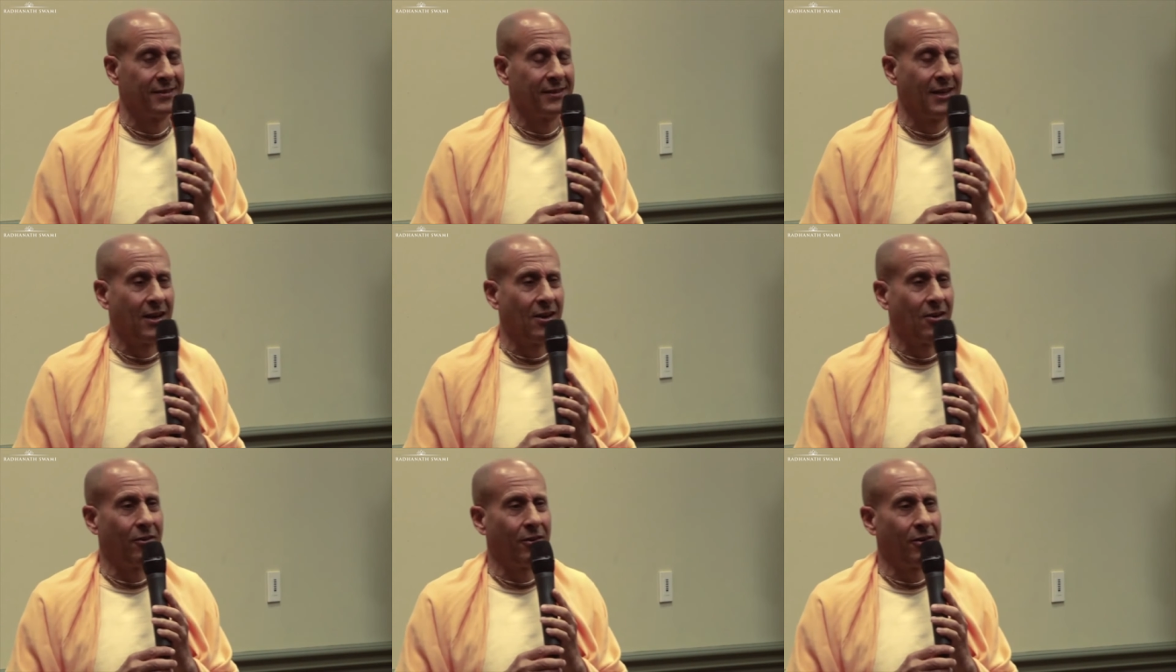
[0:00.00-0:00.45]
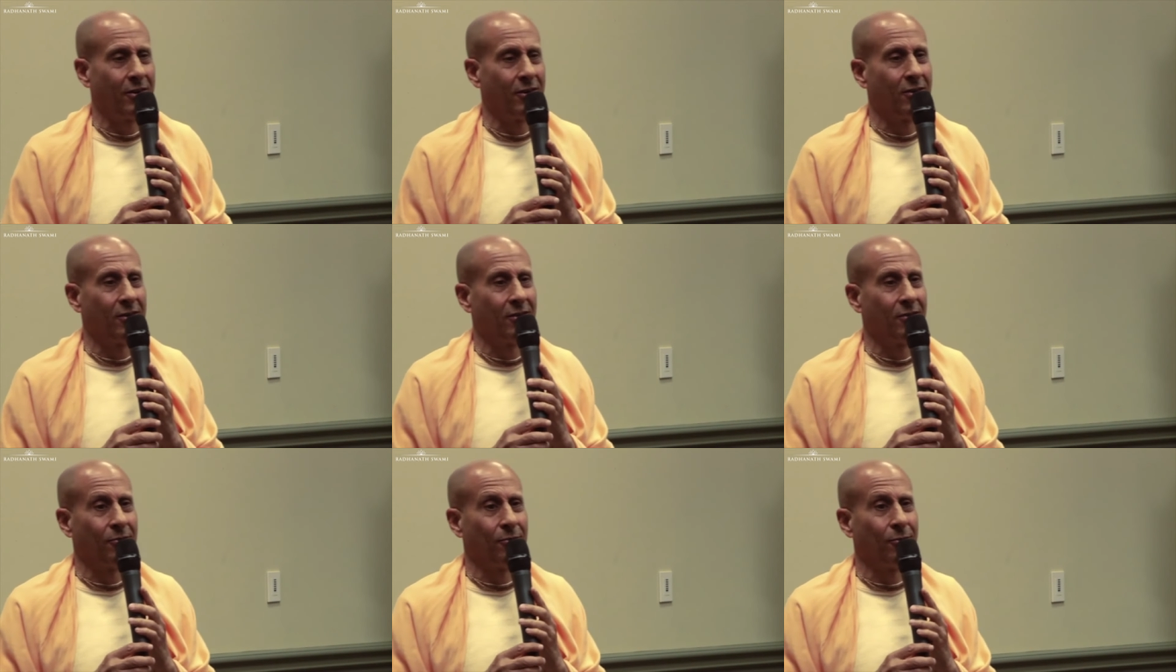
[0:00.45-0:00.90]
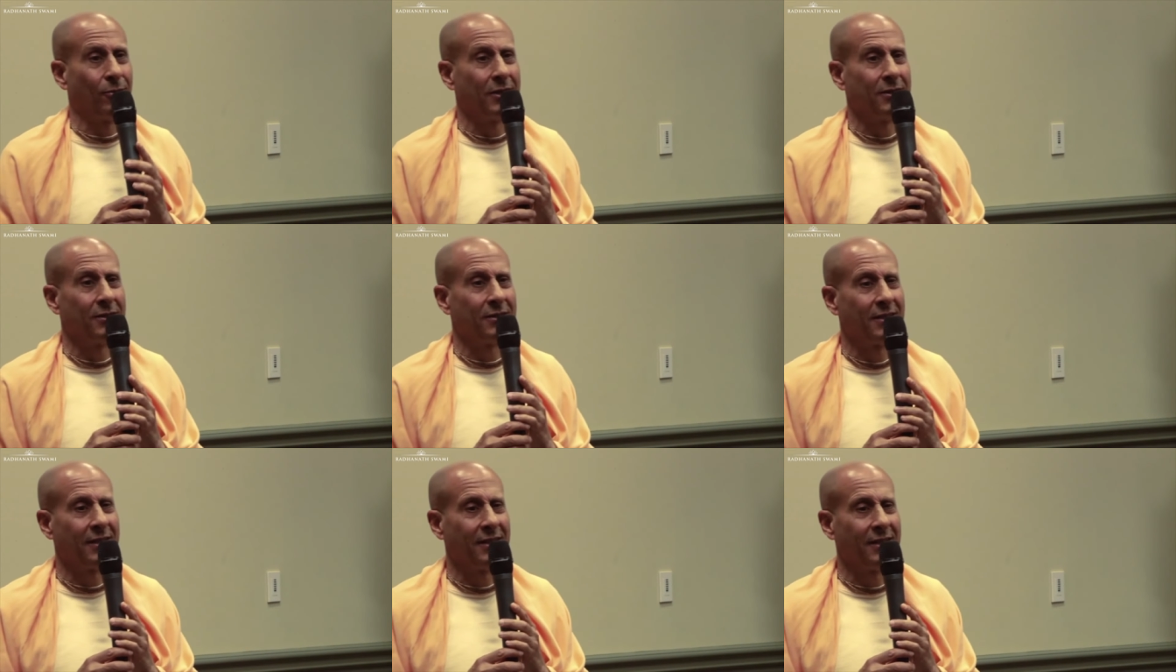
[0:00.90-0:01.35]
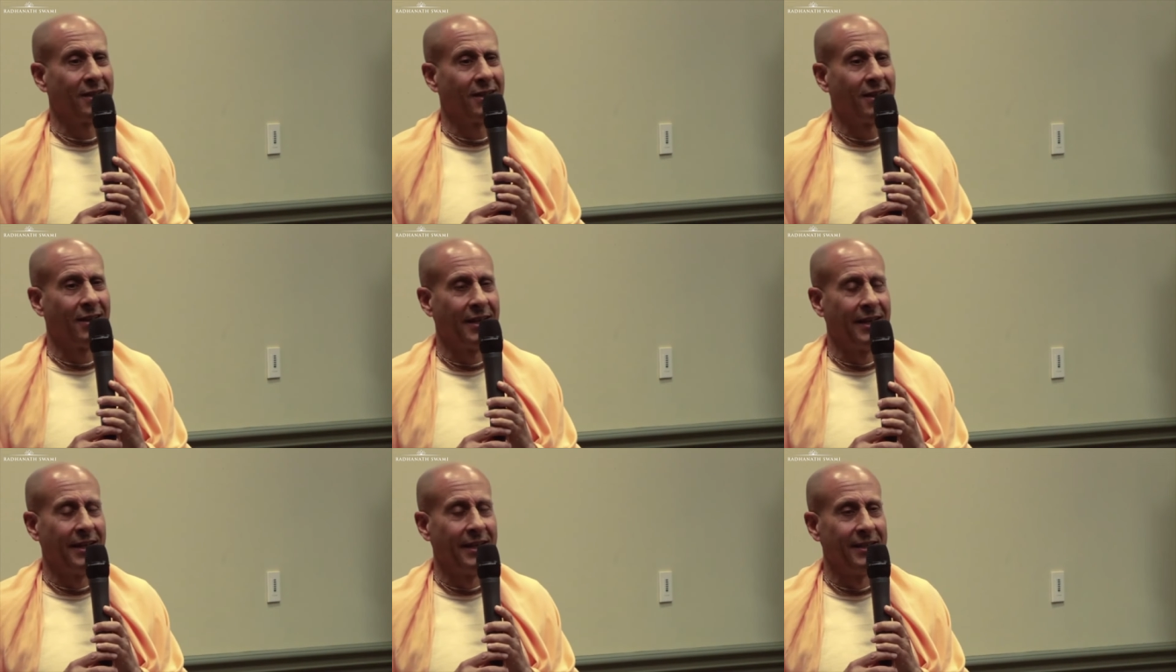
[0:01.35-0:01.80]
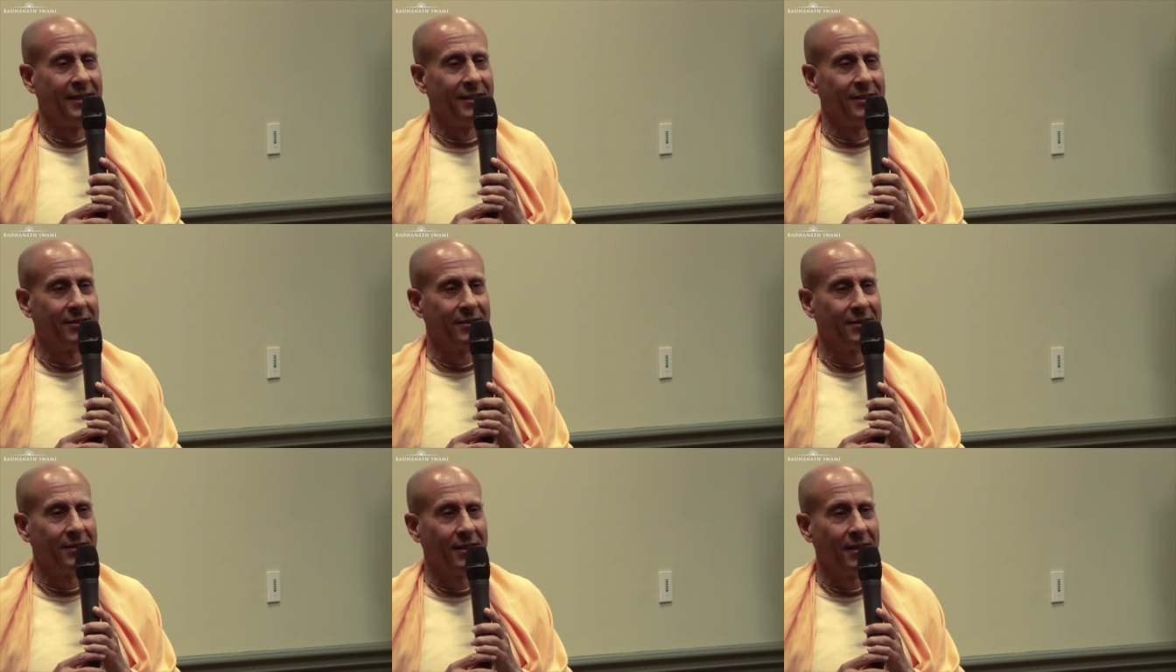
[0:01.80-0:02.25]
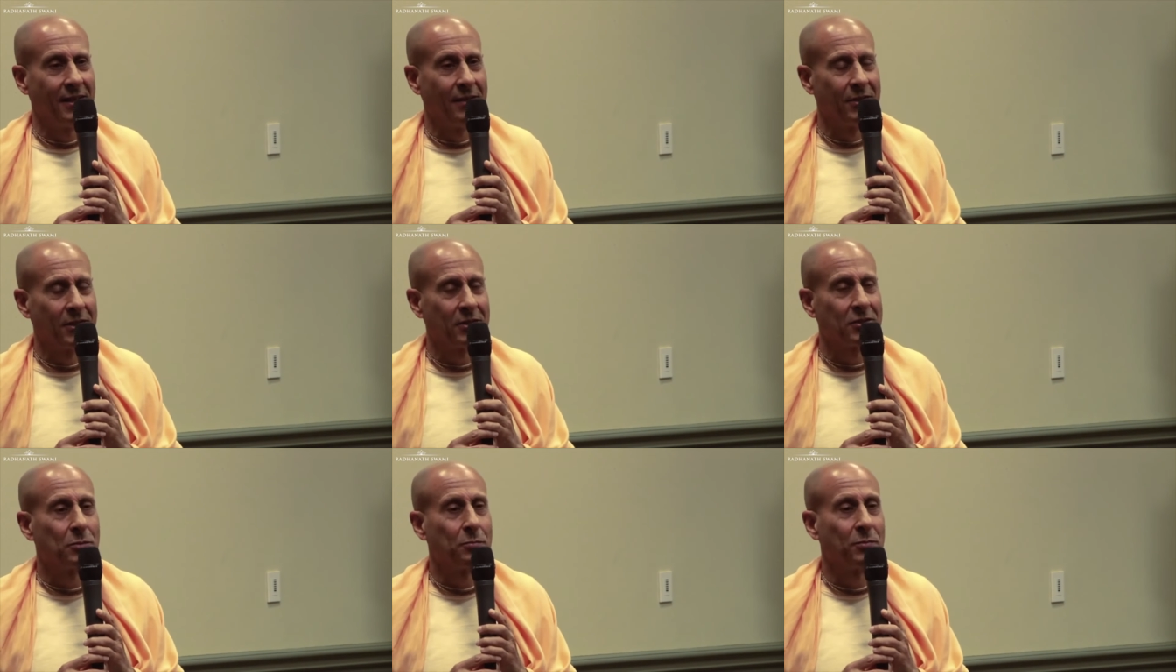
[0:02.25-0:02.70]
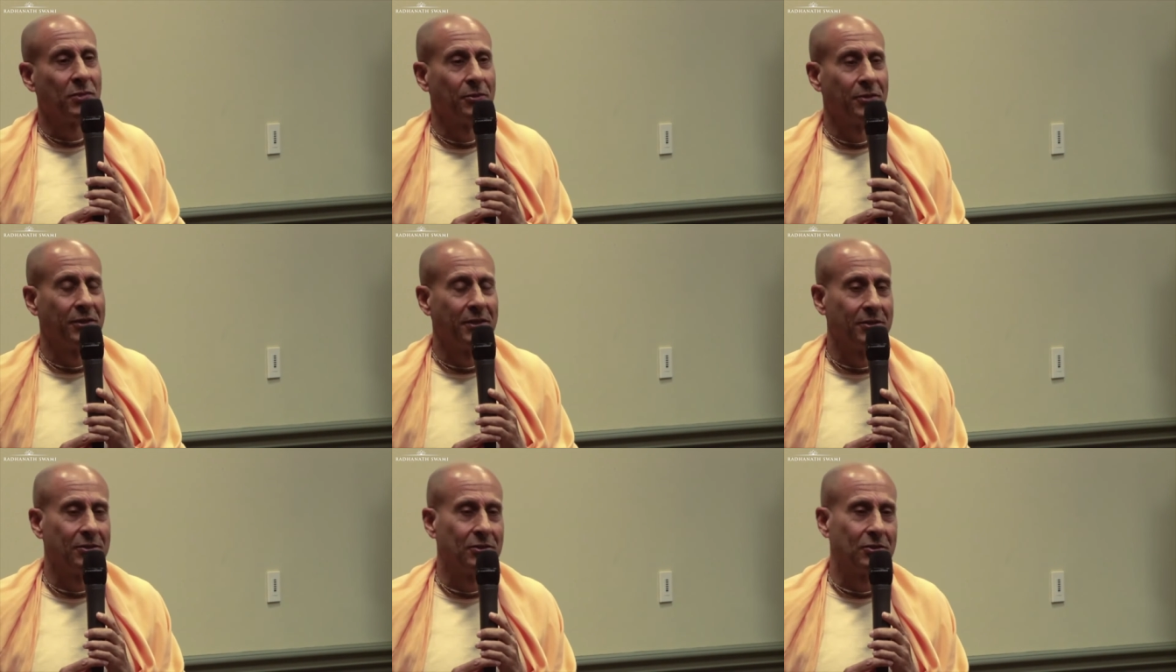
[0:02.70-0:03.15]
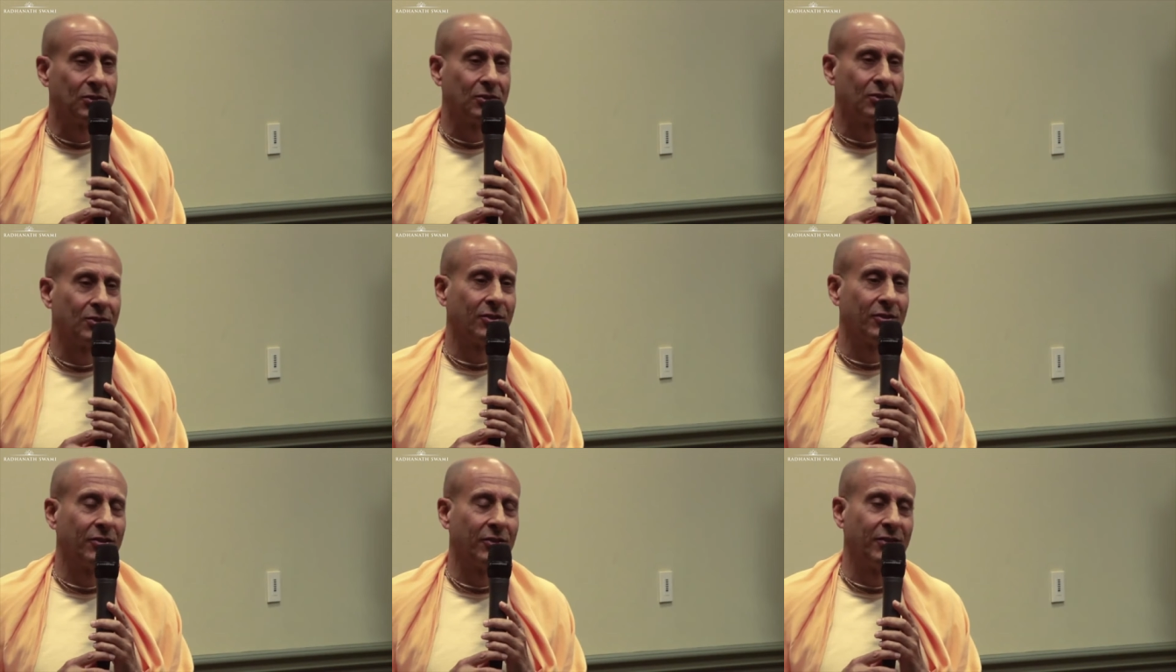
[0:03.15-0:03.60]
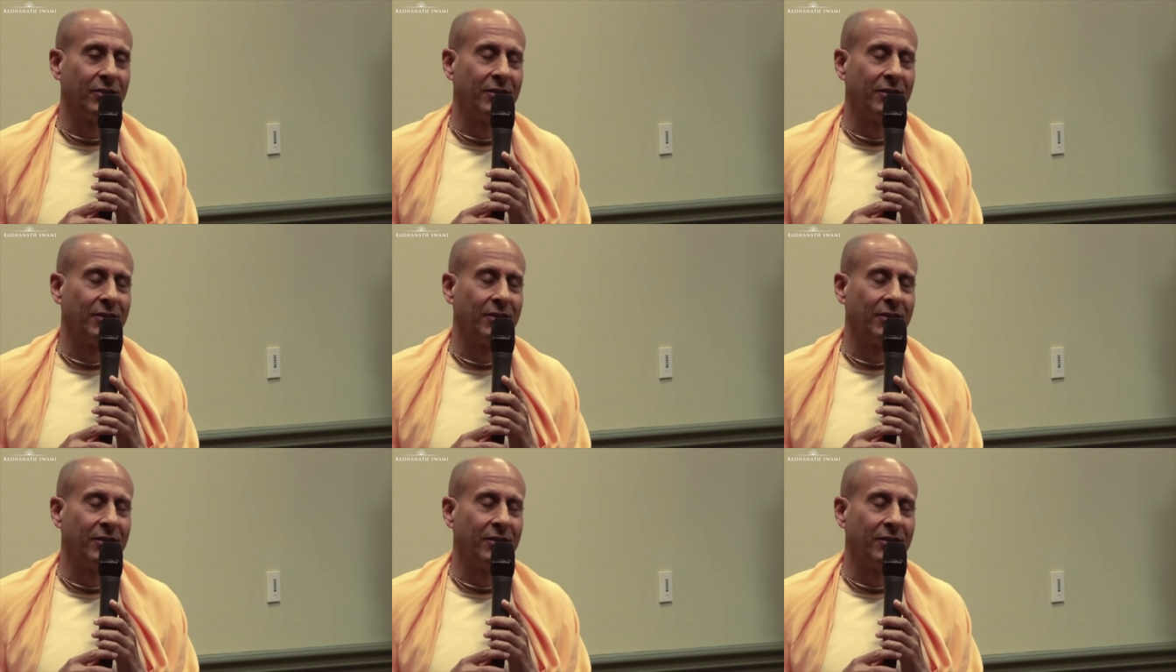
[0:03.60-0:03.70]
Now, one thing I have experienced